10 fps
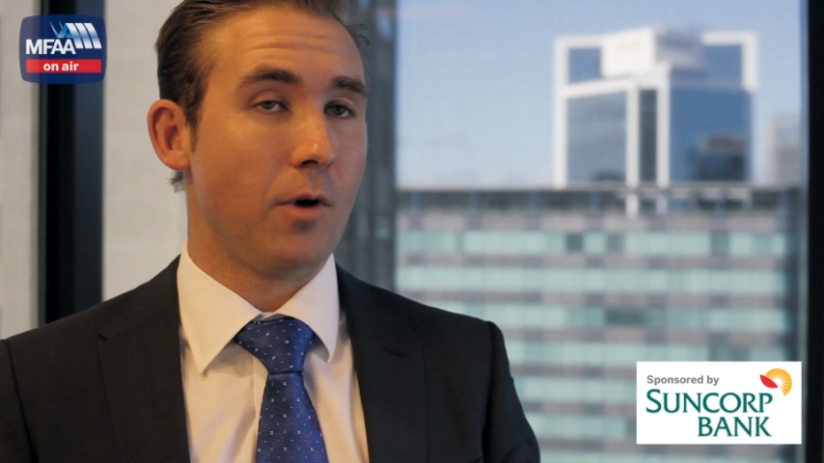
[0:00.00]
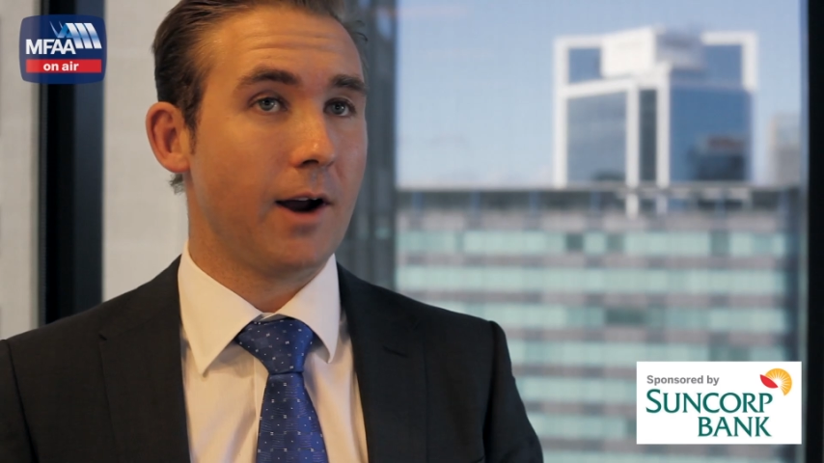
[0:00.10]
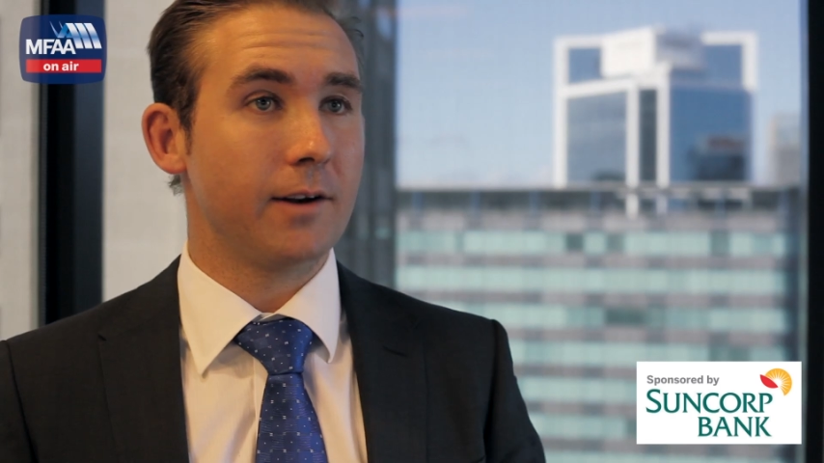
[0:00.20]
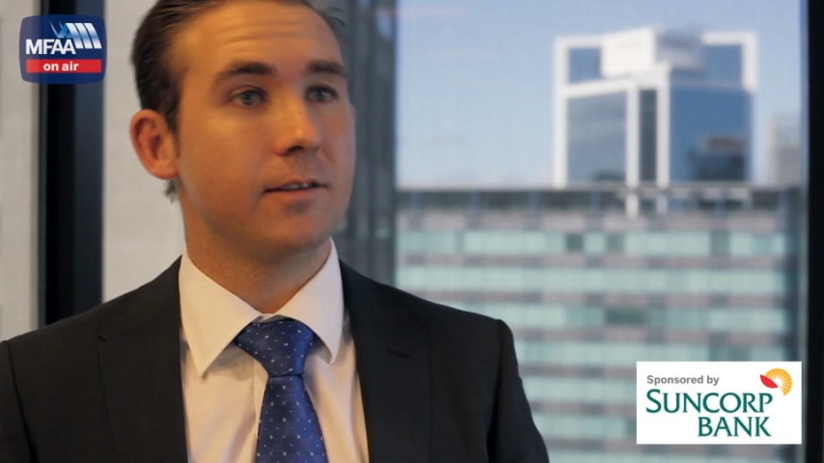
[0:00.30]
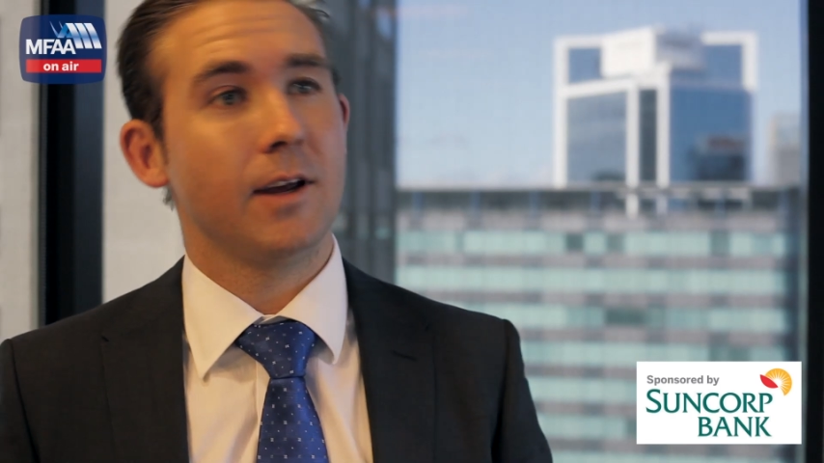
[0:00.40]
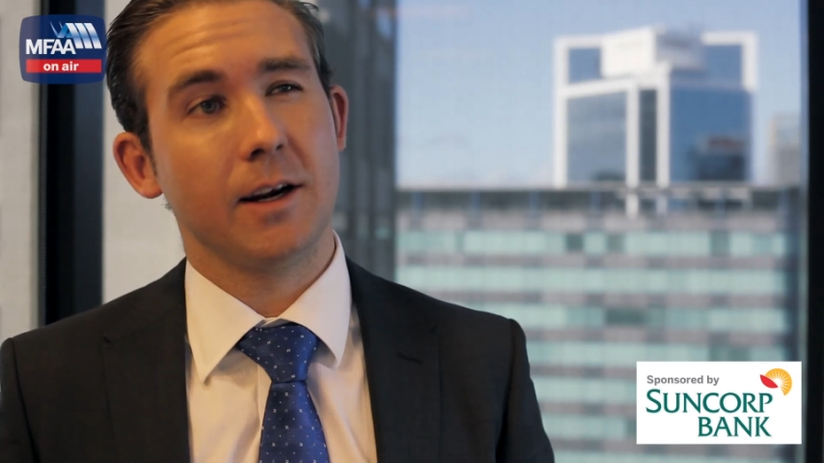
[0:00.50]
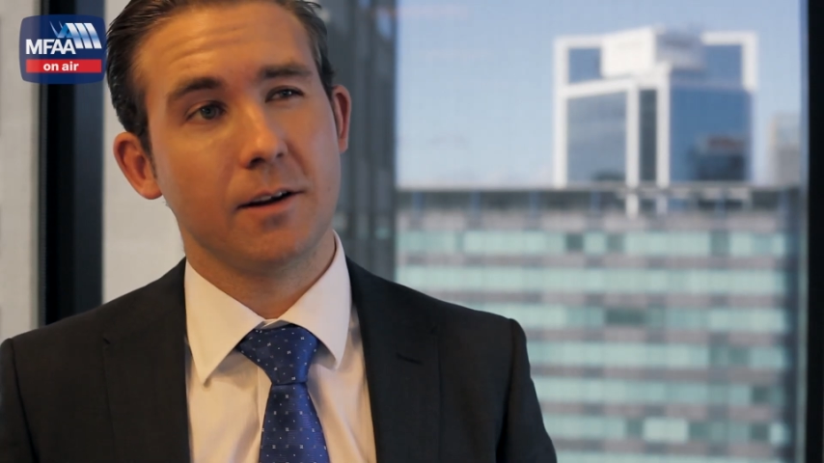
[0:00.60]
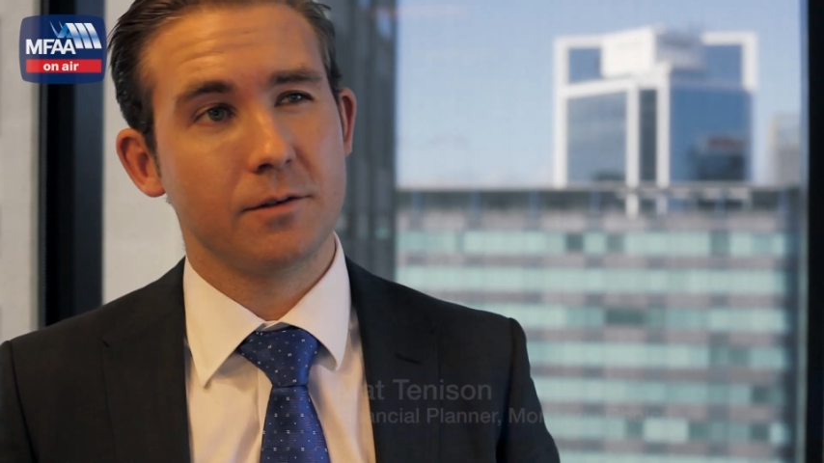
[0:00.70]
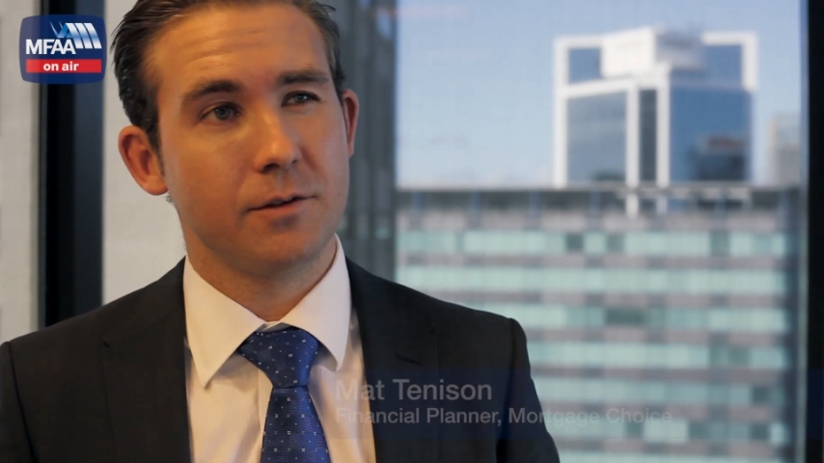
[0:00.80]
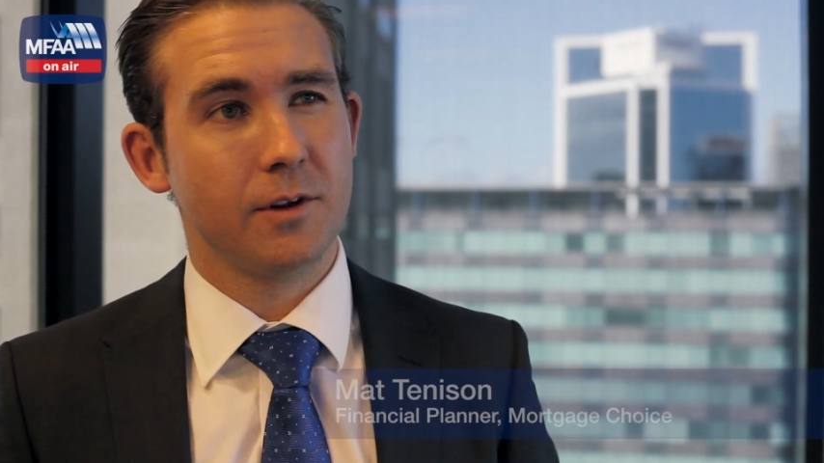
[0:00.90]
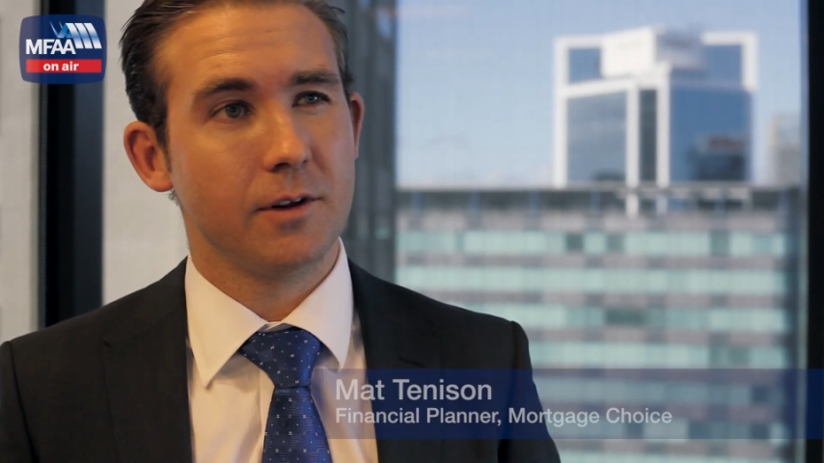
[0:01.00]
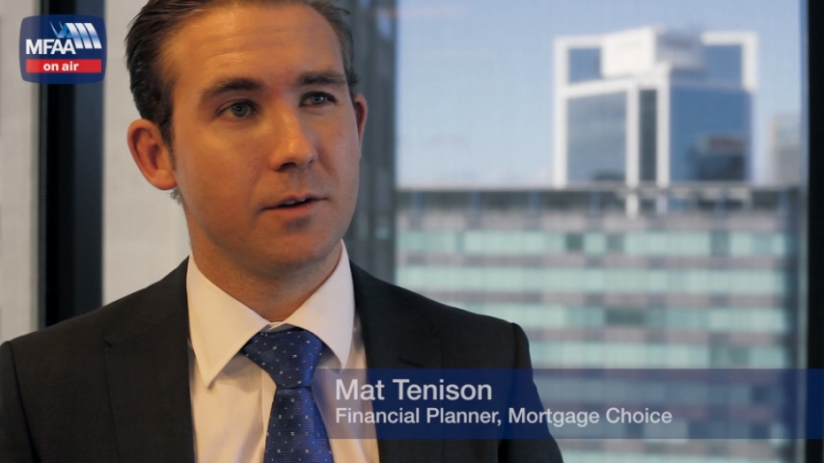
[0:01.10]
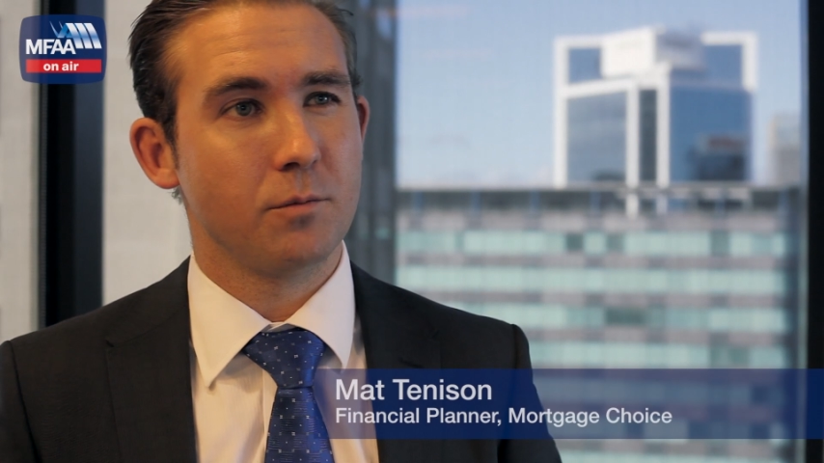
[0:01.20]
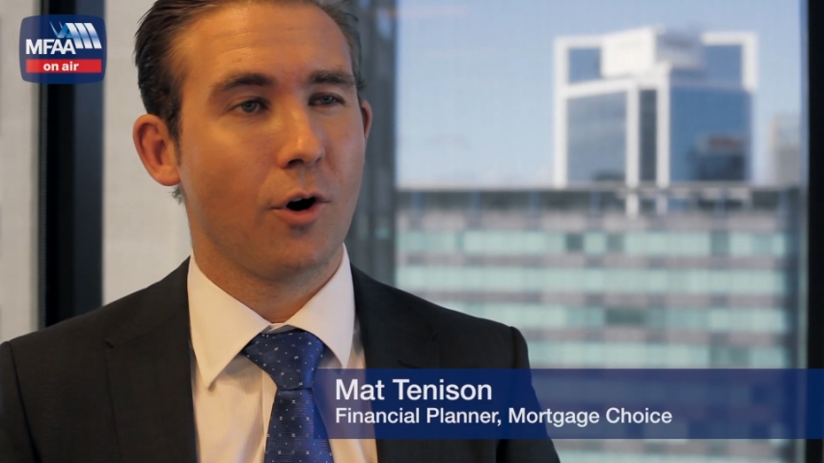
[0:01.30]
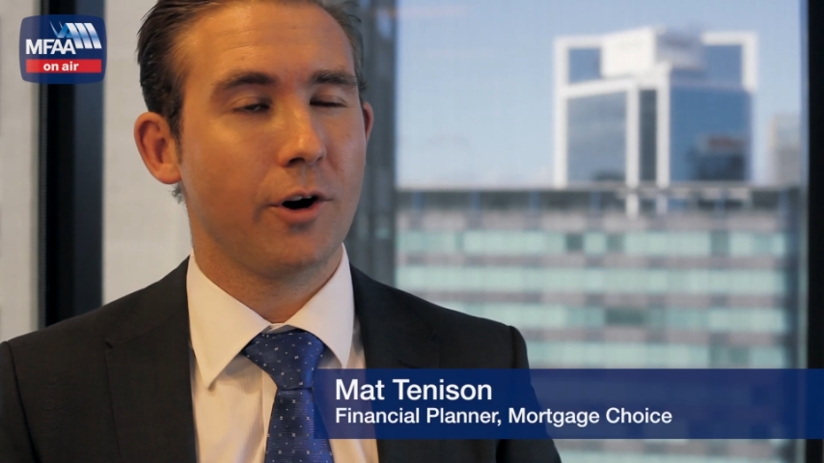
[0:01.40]
my understanding of
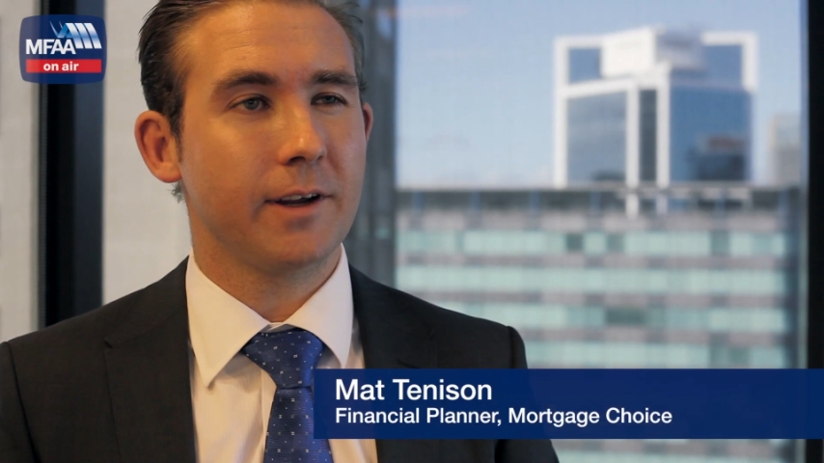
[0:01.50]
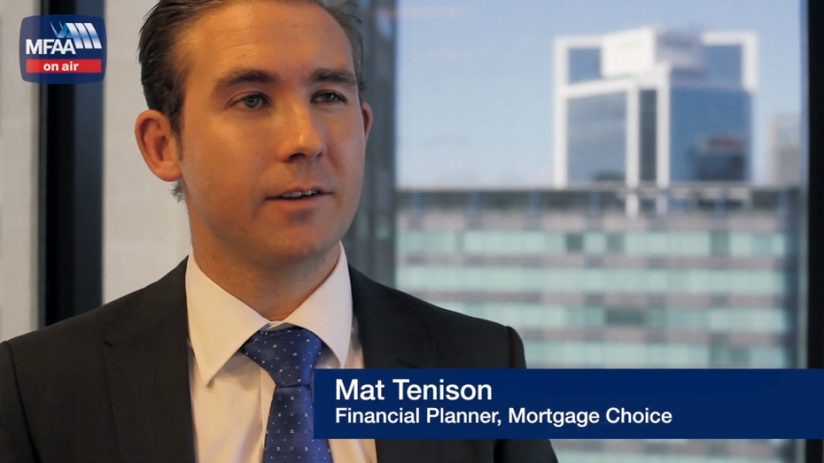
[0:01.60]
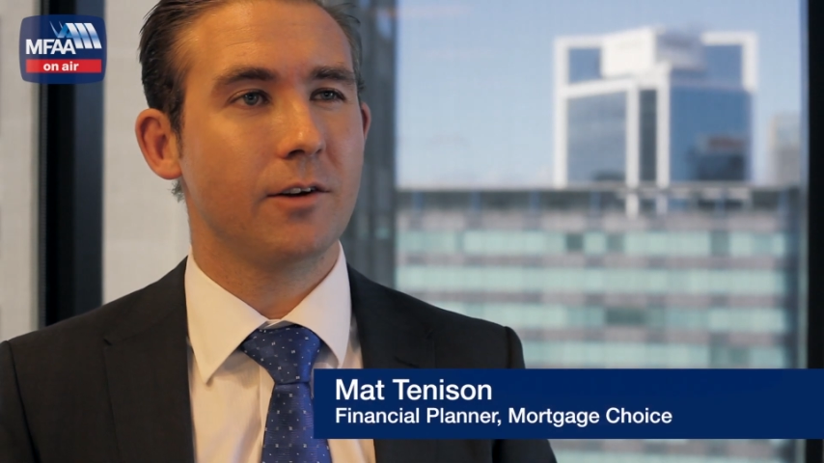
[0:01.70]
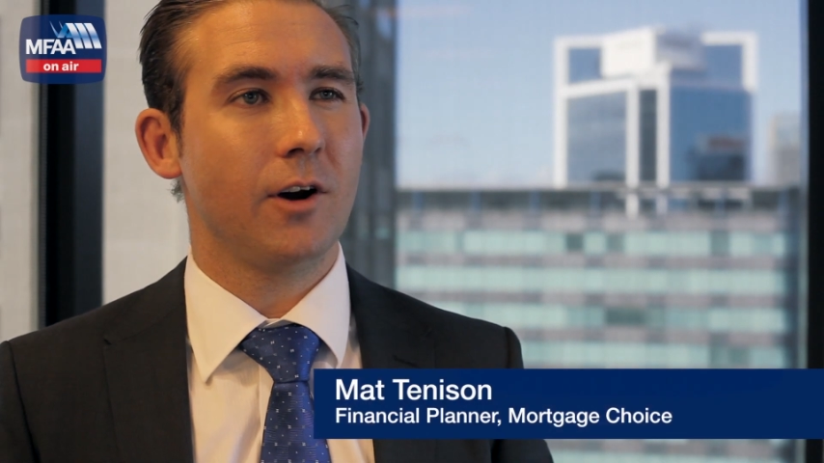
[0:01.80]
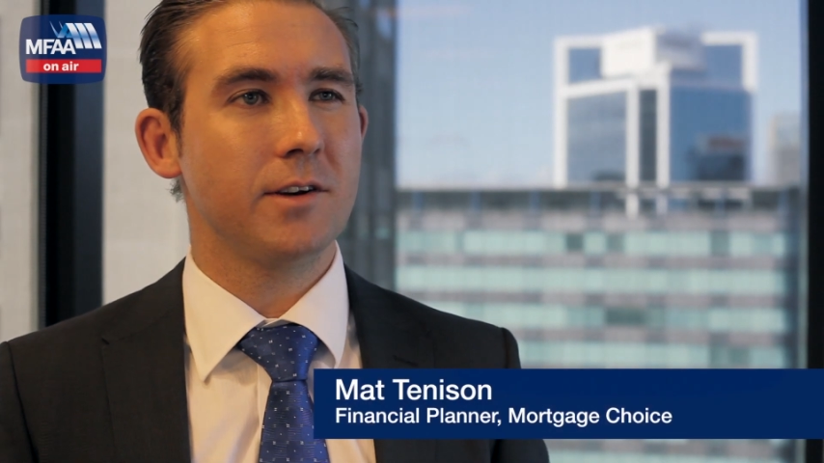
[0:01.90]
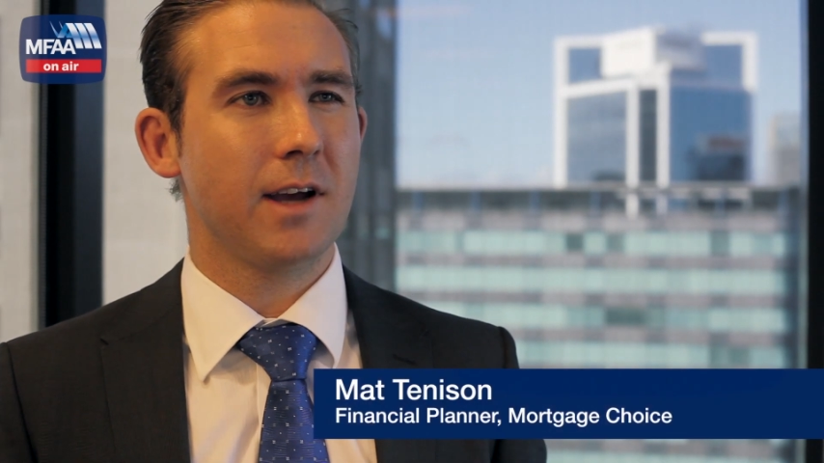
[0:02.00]
the broking side,